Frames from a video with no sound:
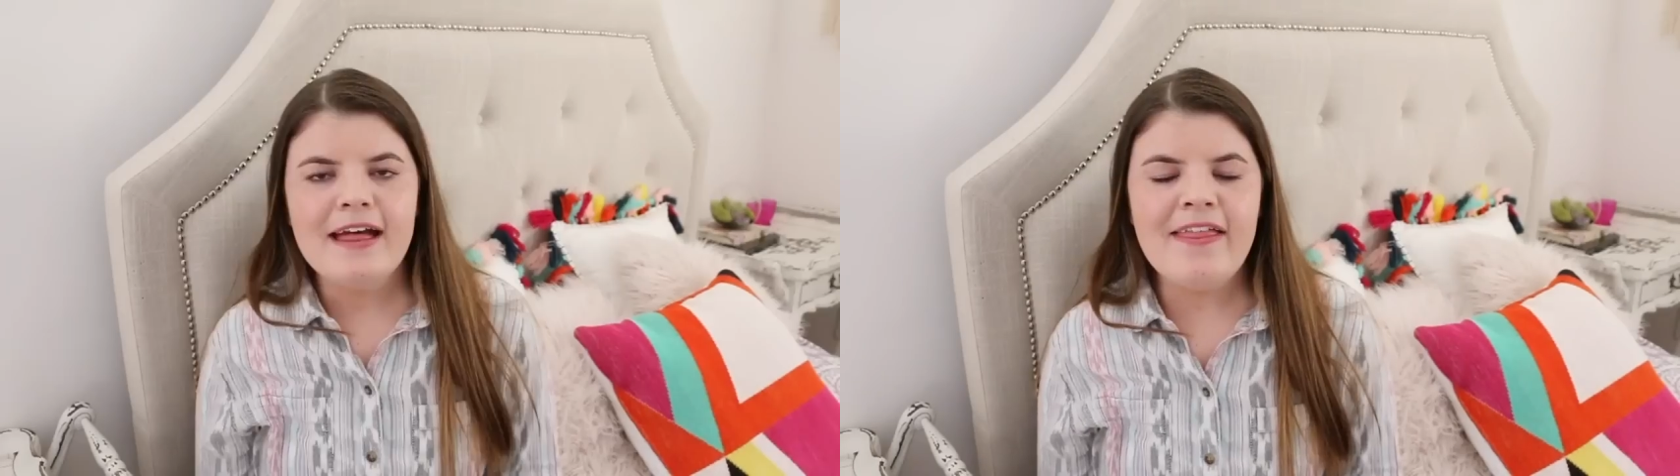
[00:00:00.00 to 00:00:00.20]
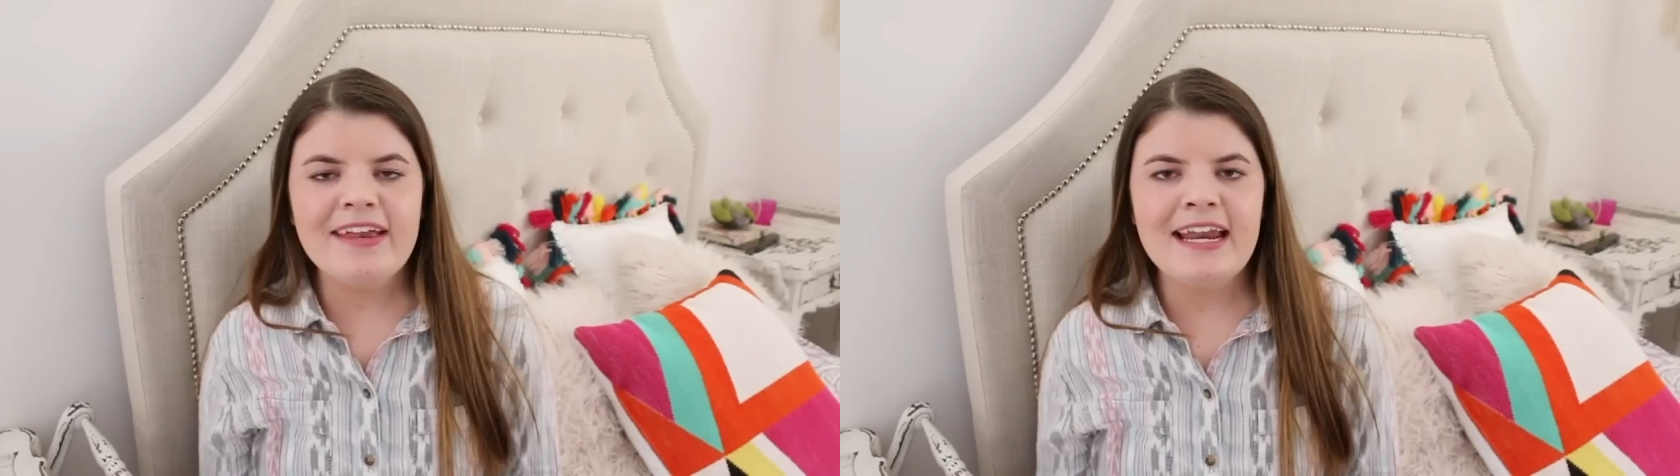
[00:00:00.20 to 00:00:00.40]

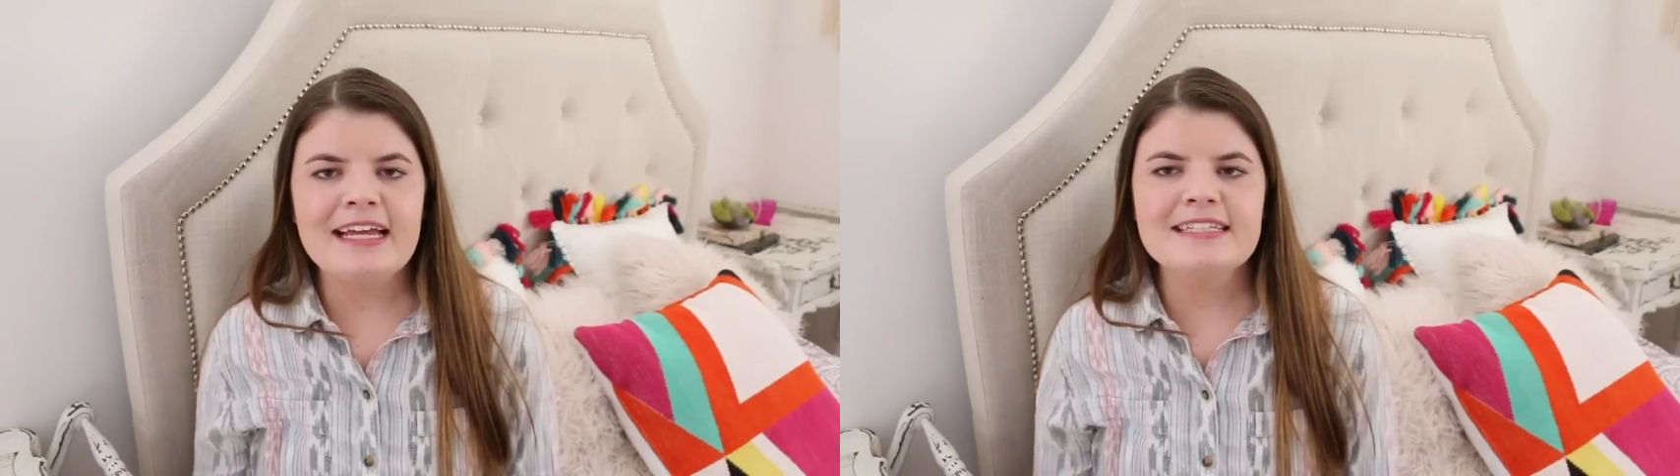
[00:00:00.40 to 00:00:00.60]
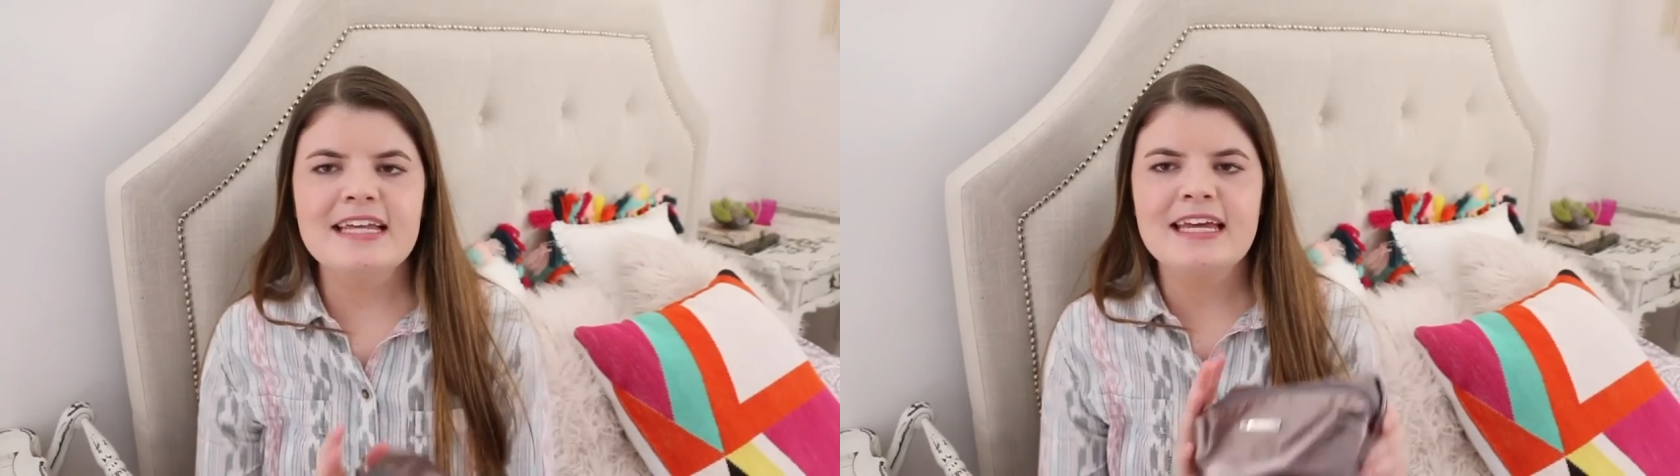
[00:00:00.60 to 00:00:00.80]
And the
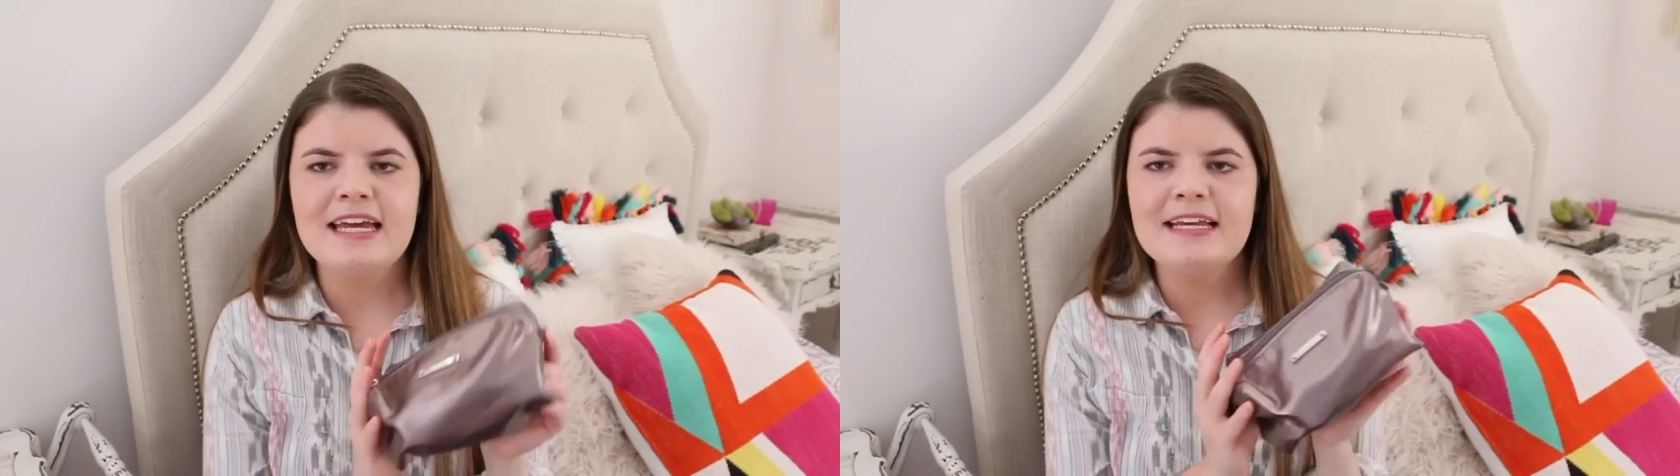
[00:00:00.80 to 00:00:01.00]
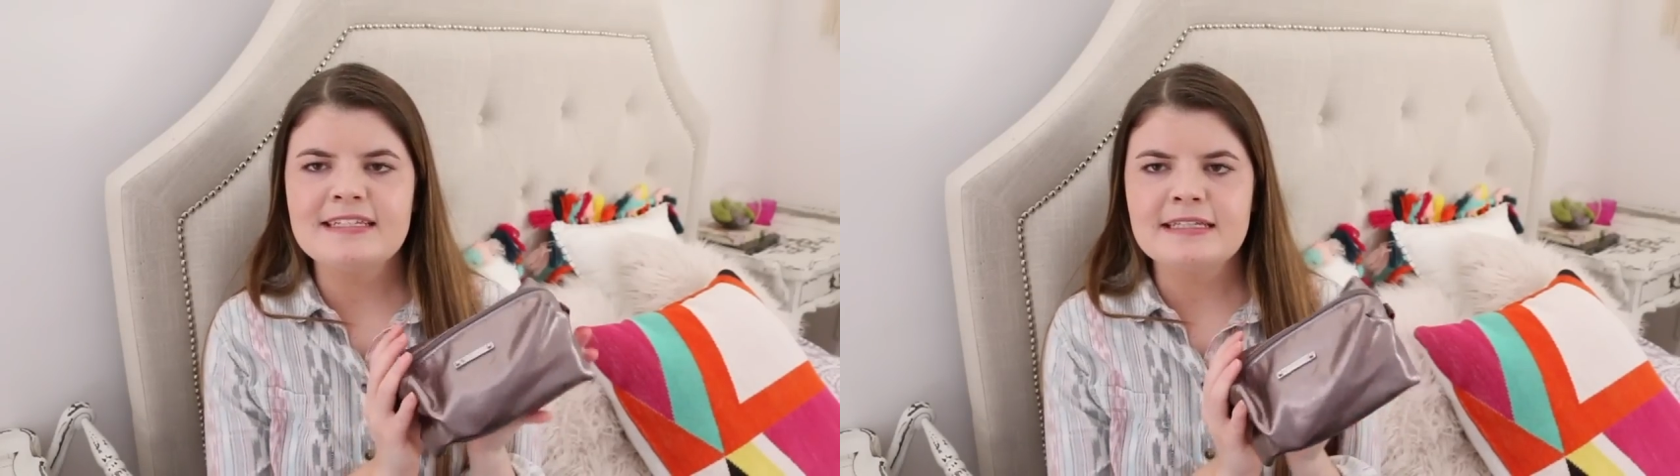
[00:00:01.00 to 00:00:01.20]
next thing
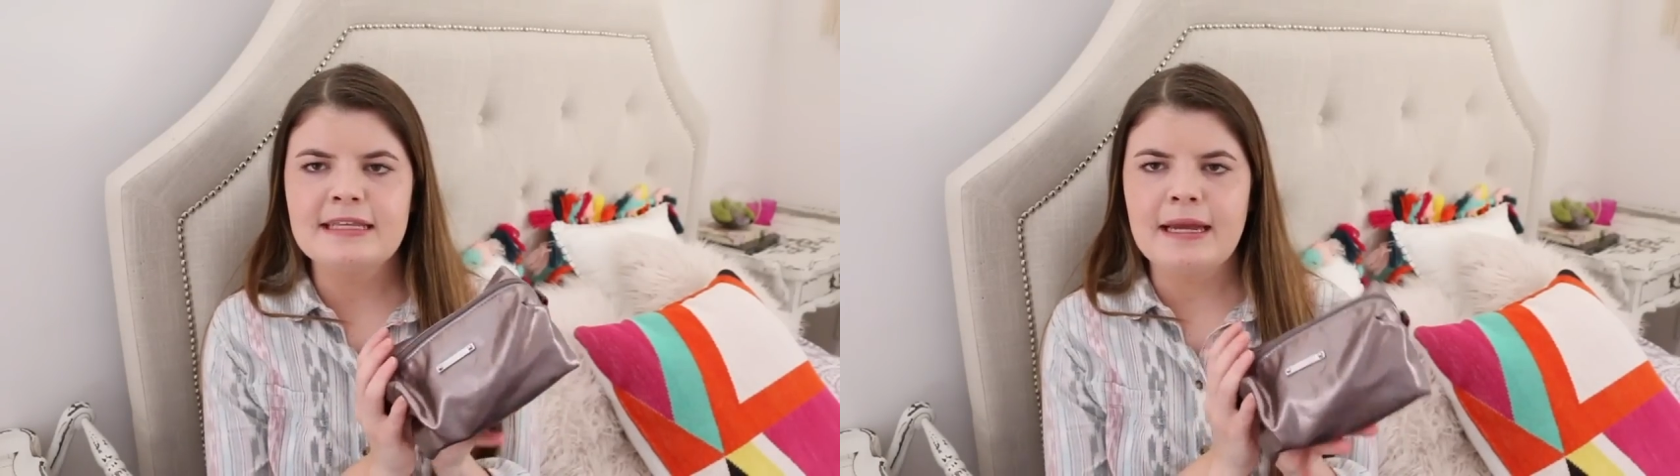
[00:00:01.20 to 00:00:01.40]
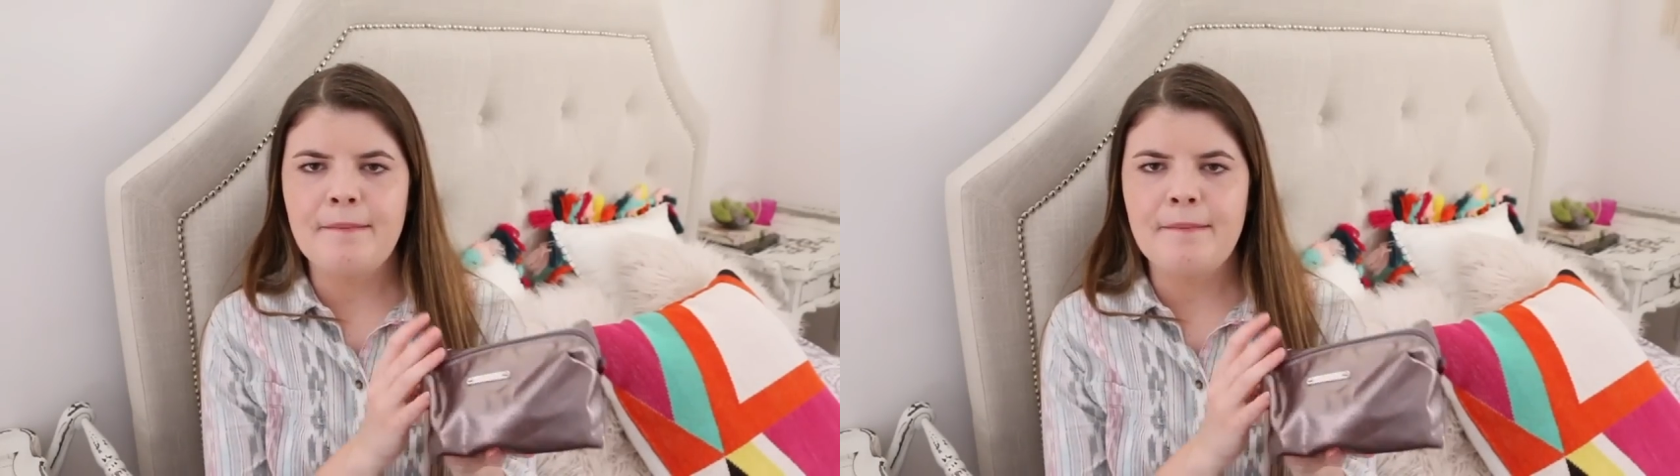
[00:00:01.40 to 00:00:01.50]
is this like